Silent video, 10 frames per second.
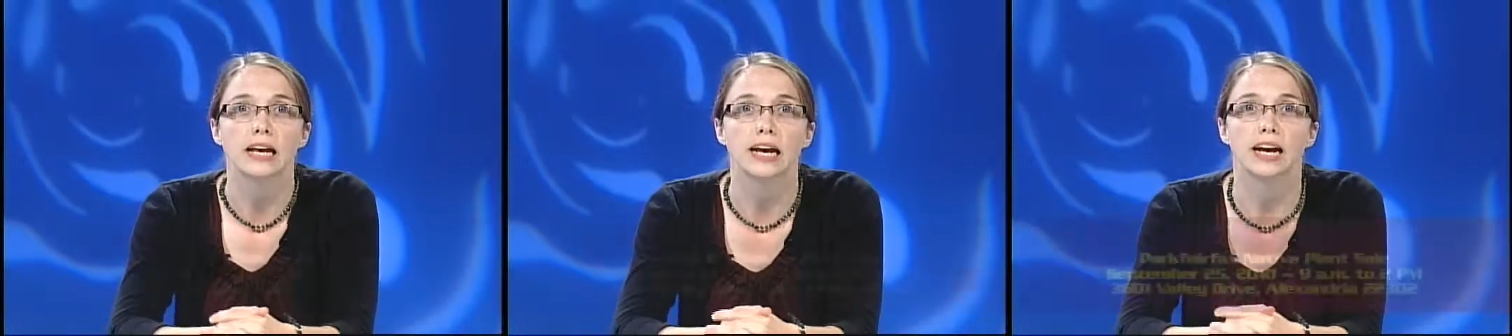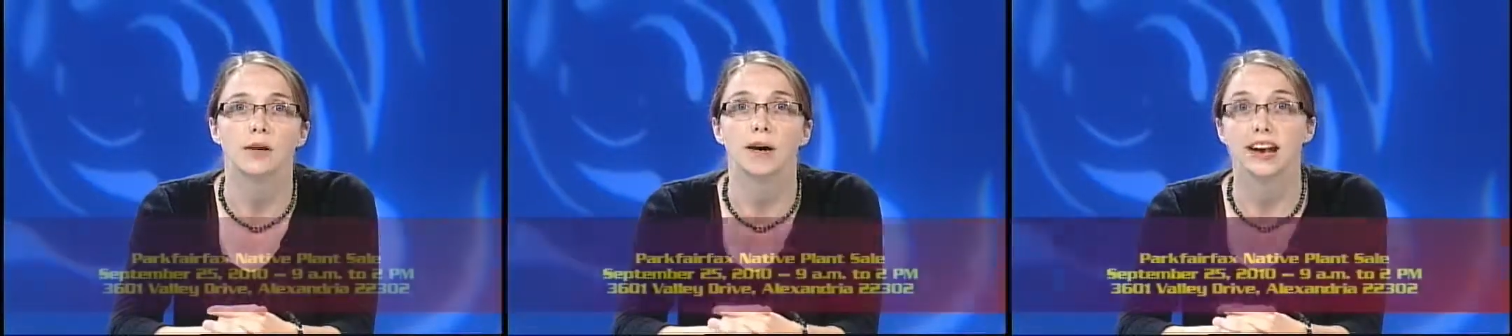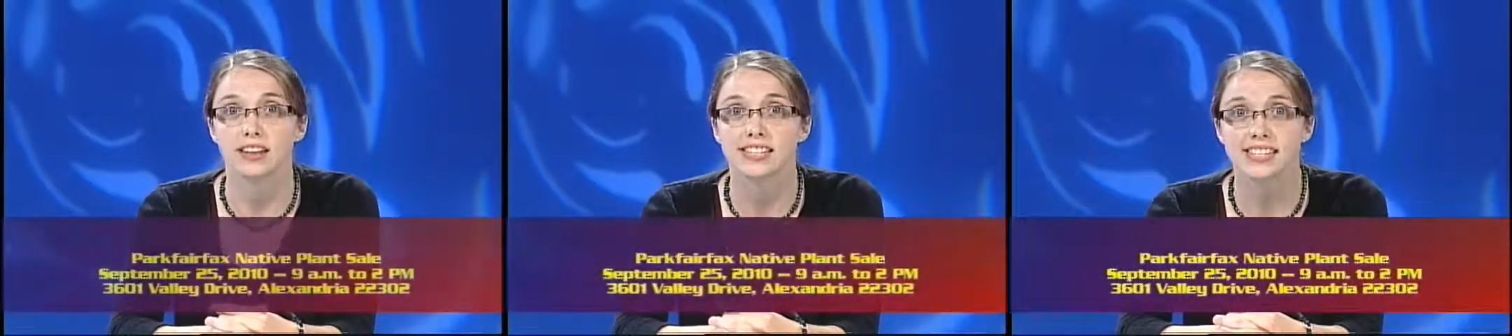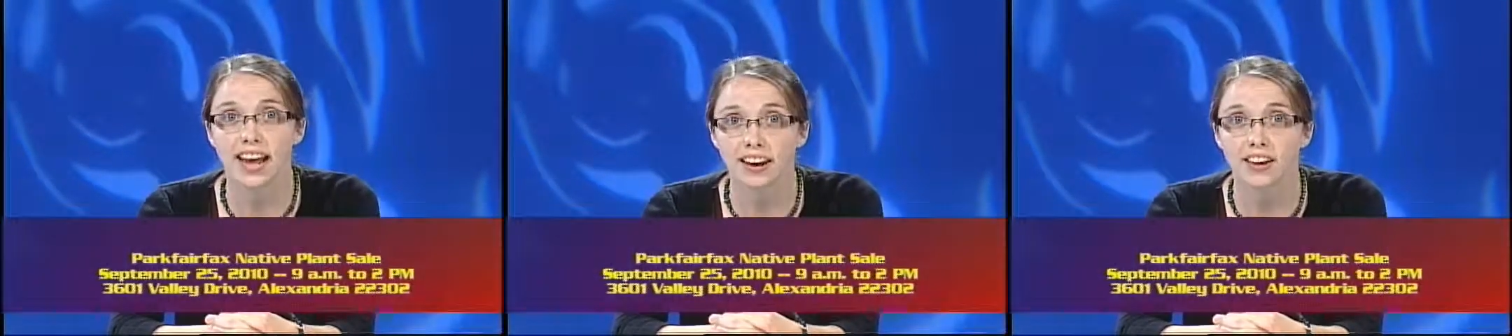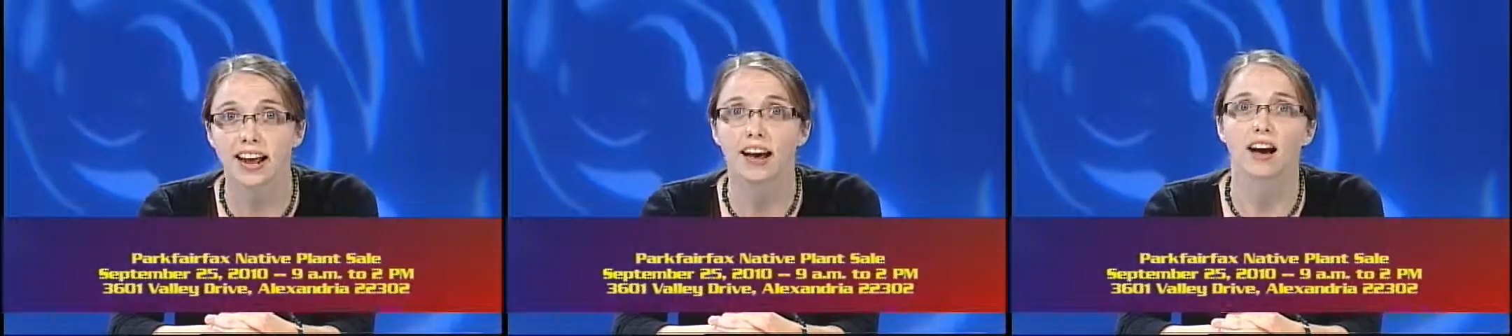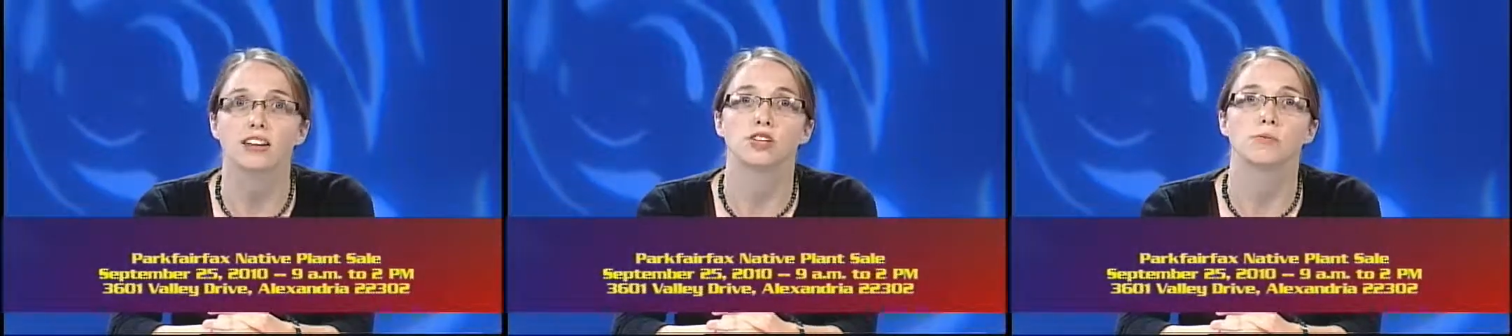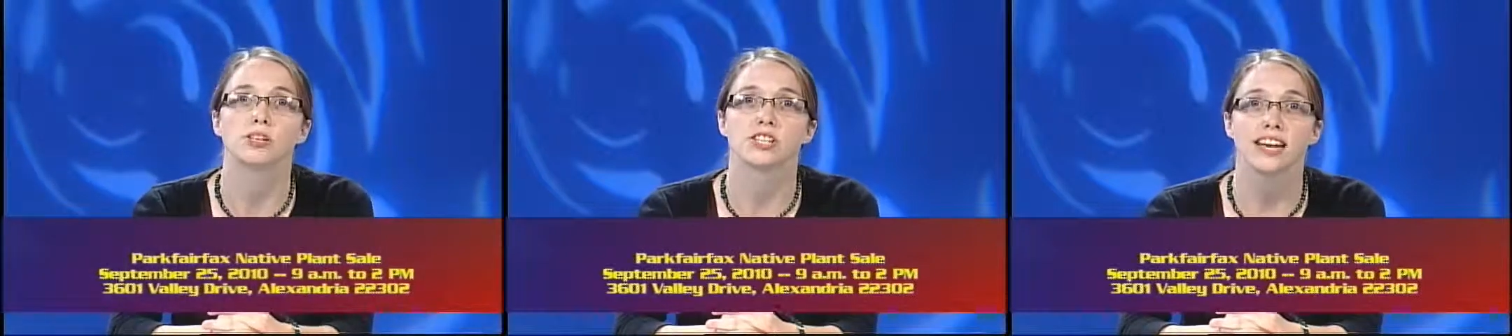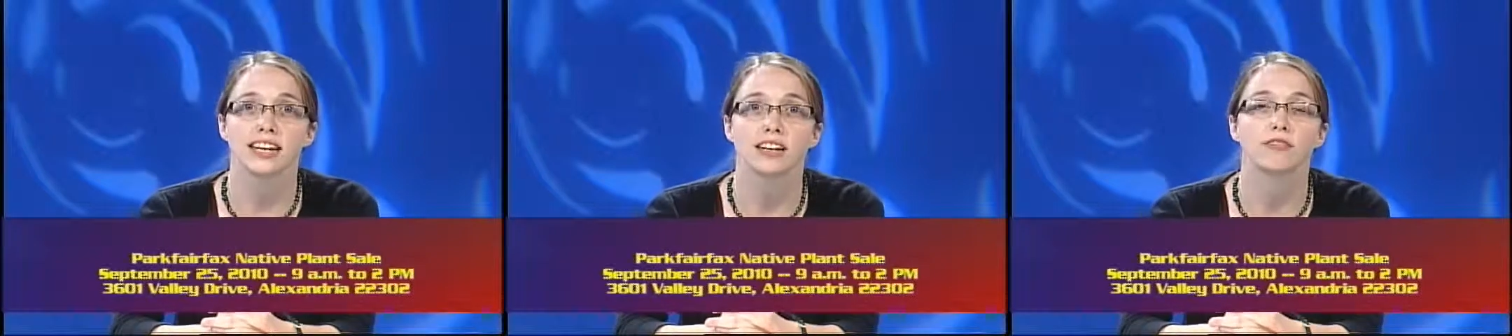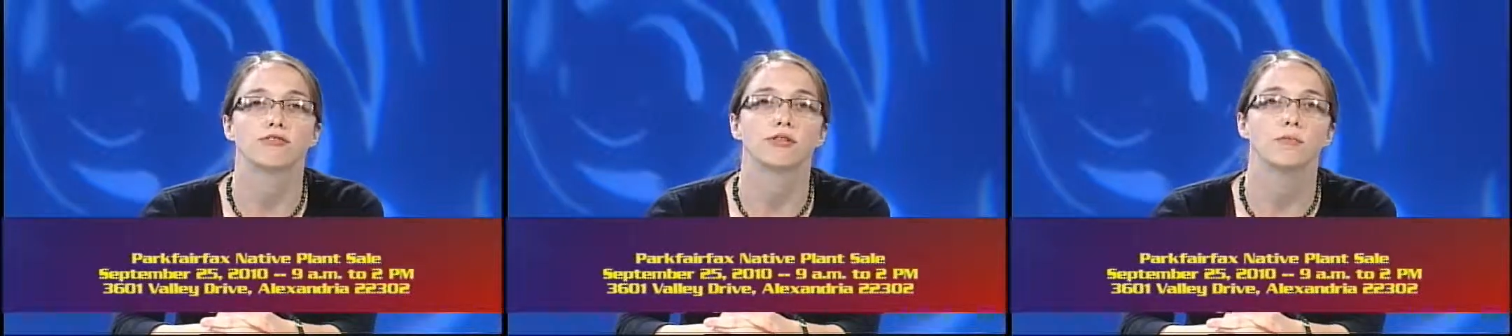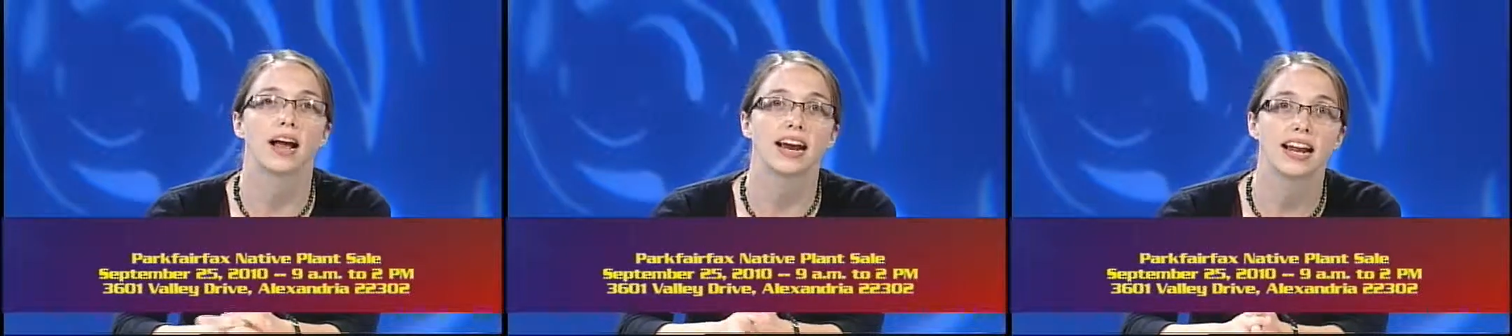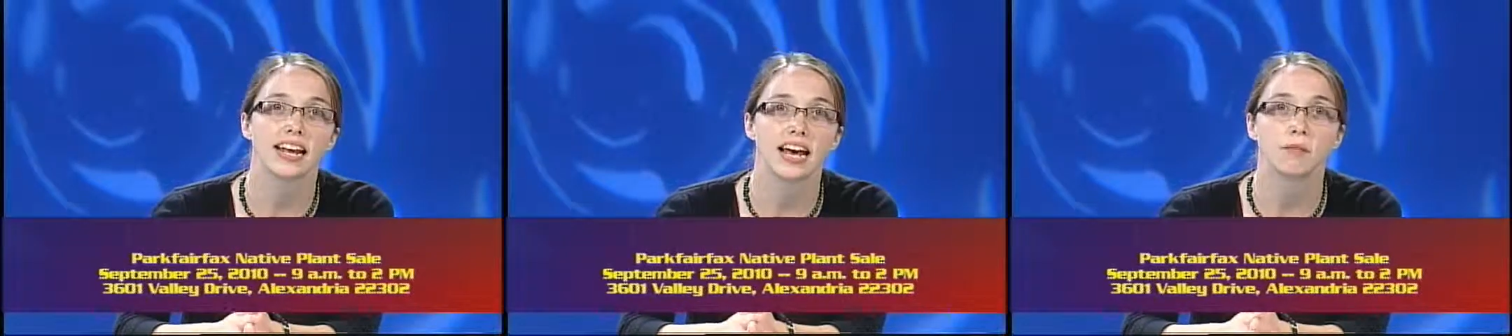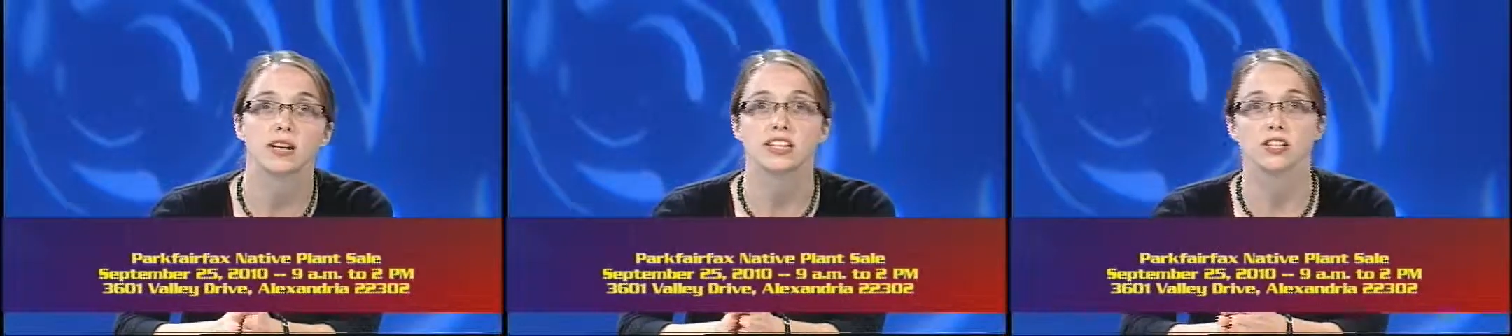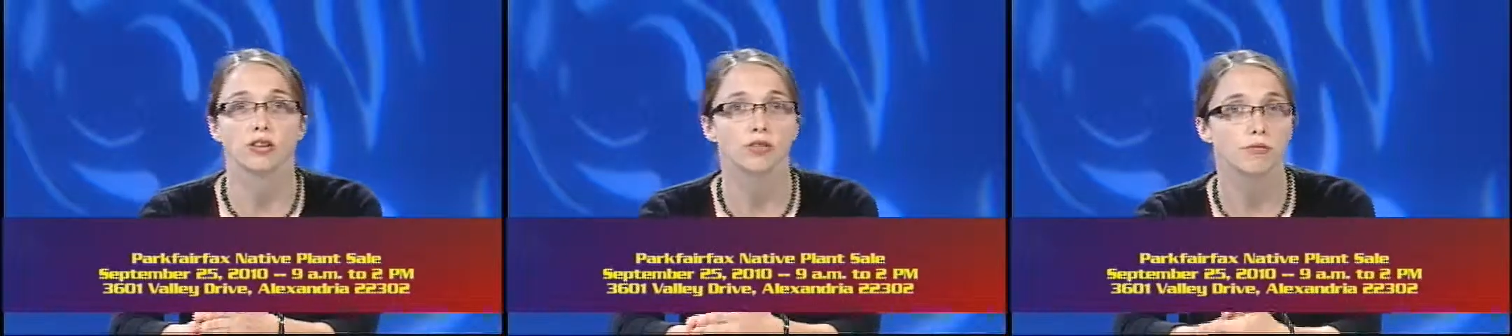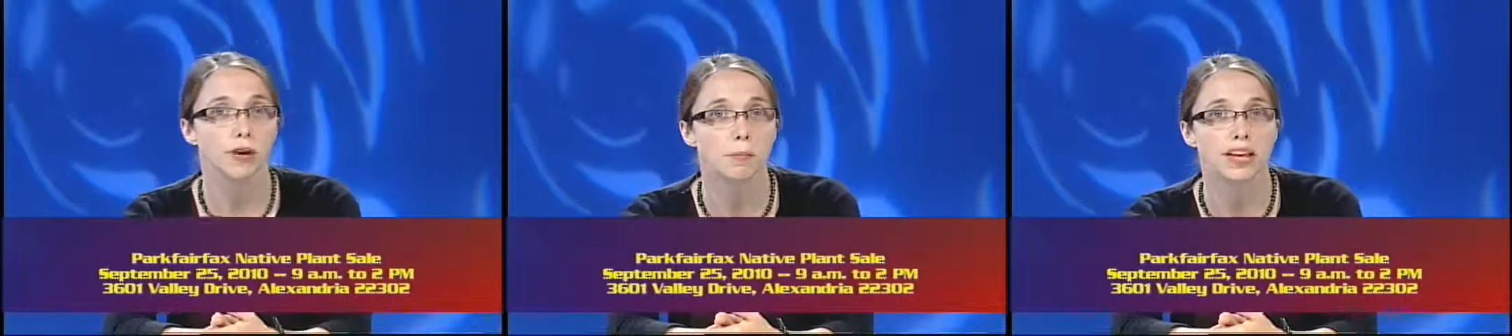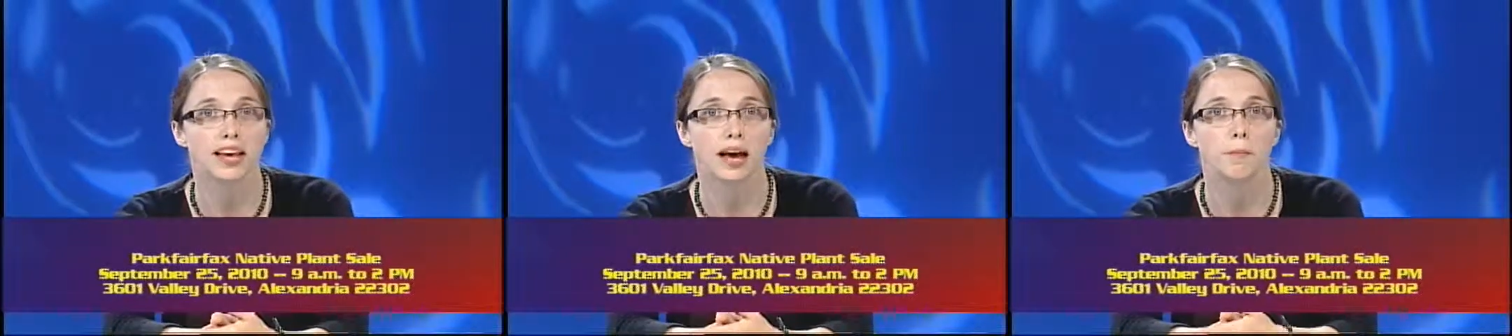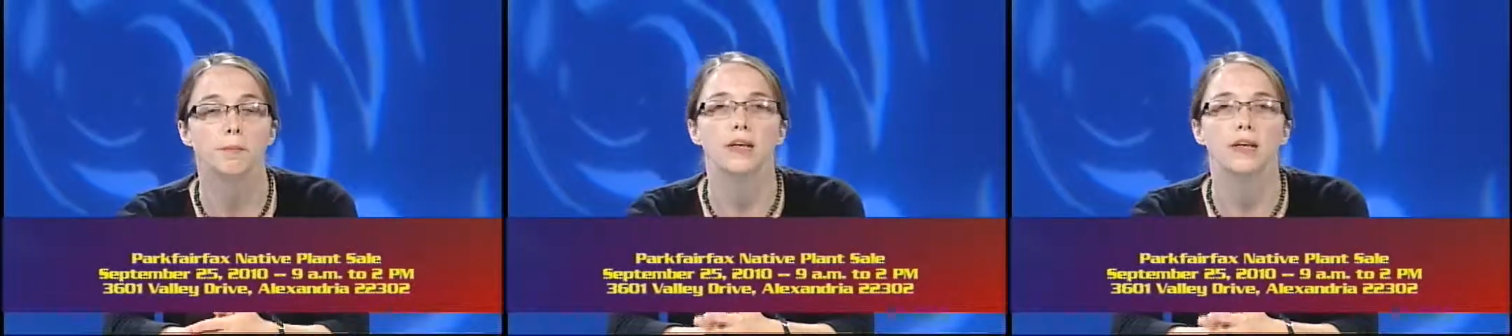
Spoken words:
And on Saturday, October 2nd, from 9 a.m. until 3 p.m.,